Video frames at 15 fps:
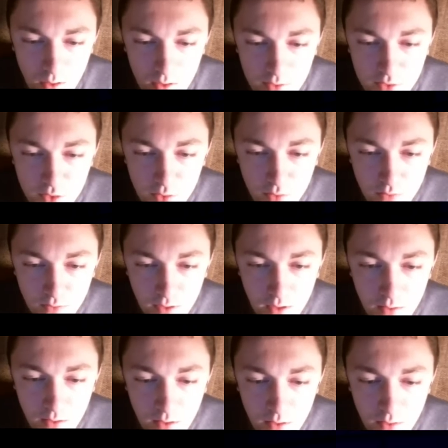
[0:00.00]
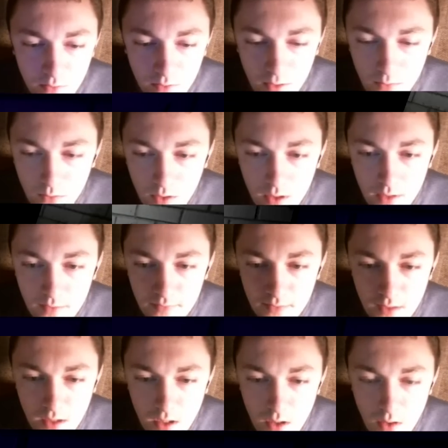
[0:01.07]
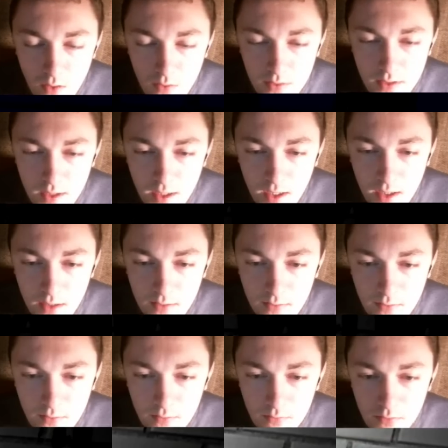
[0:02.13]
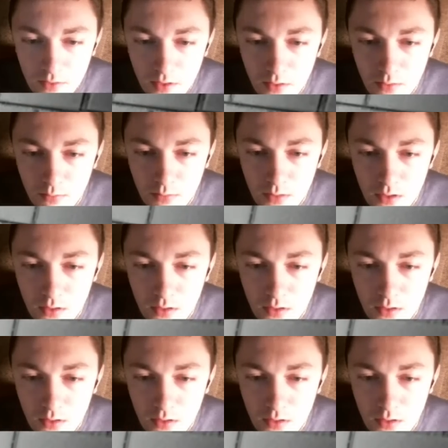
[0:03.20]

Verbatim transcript: two three three one is the code to get into the room.